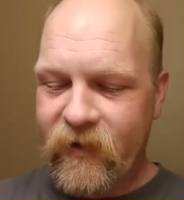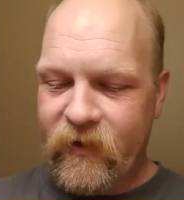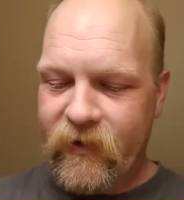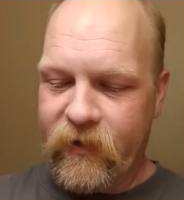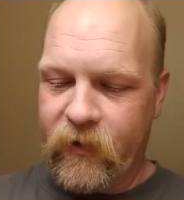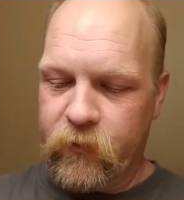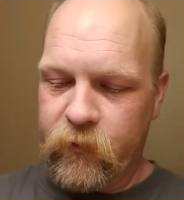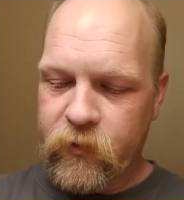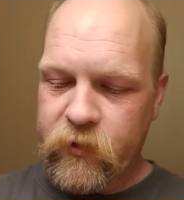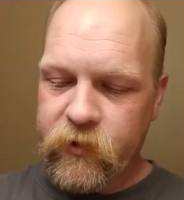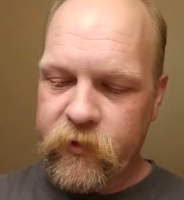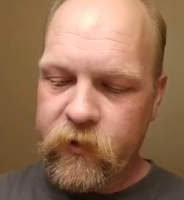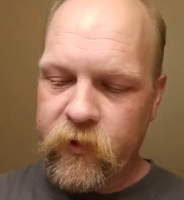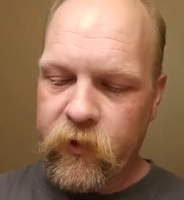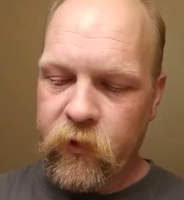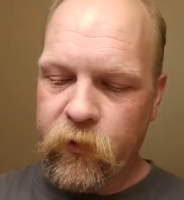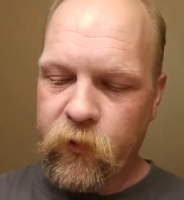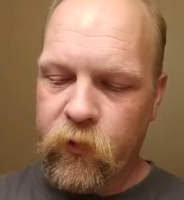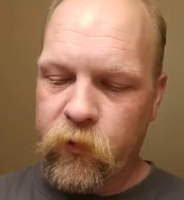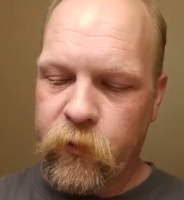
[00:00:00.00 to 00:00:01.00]
Yeah, we're just
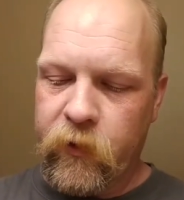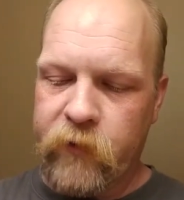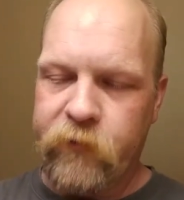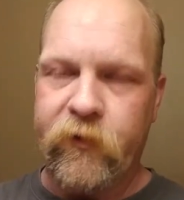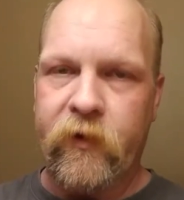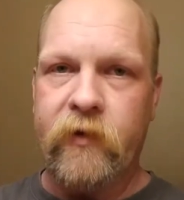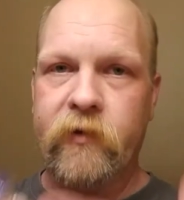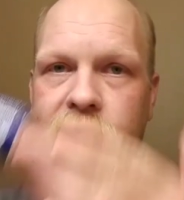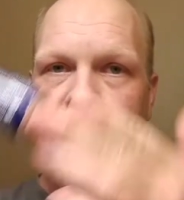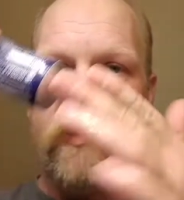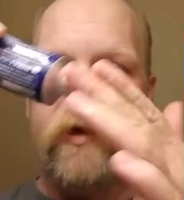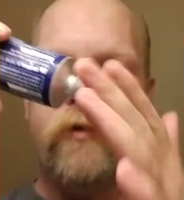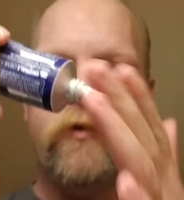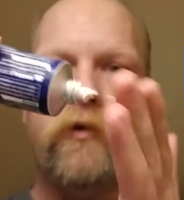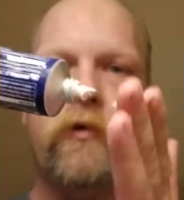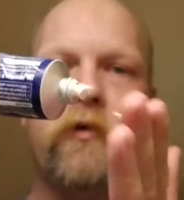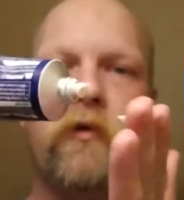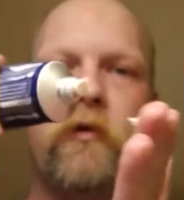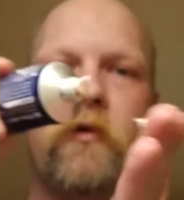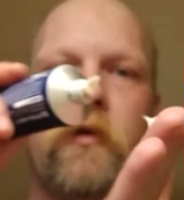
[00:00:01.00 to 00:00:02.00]
gonna do a quick face
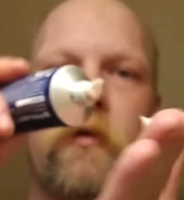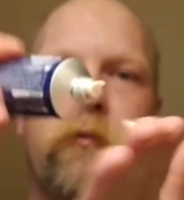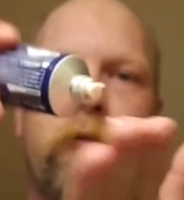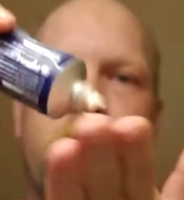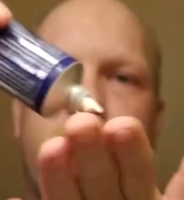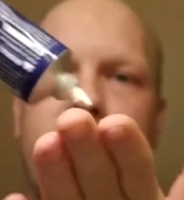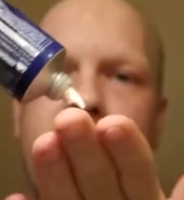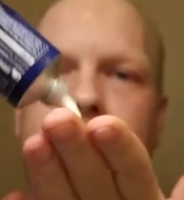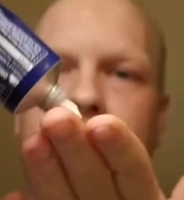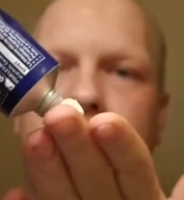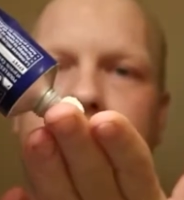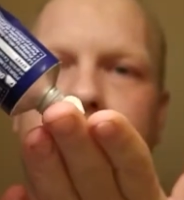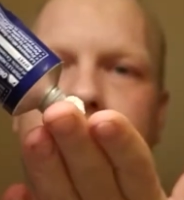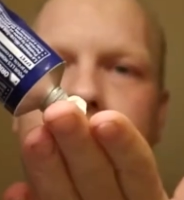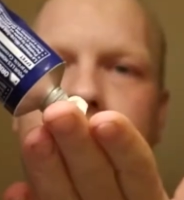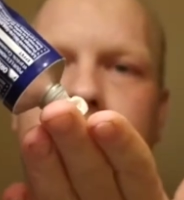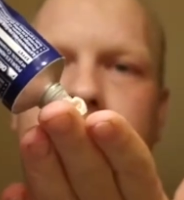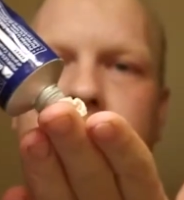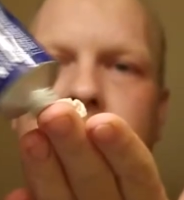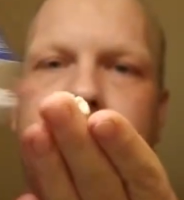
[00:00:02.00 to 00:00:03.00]
lather, and all I'm doing here
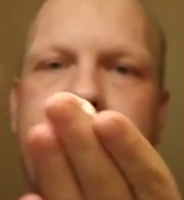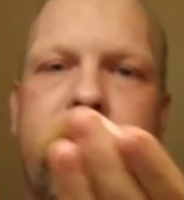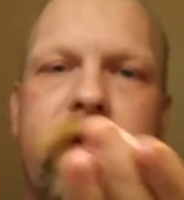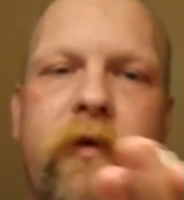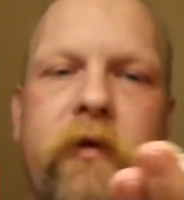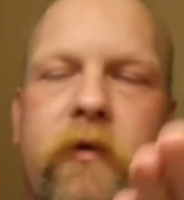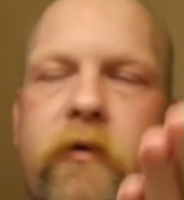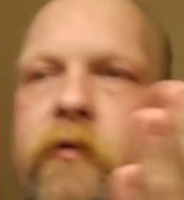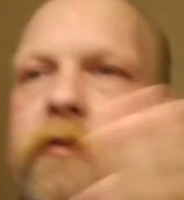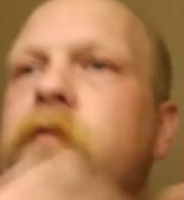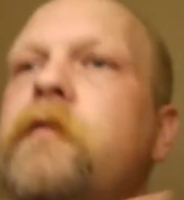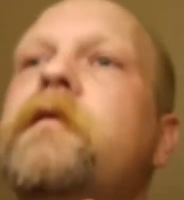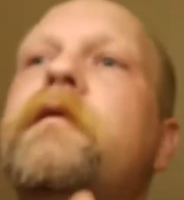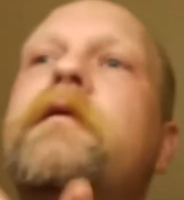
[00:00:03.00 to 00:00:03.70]
is just kind of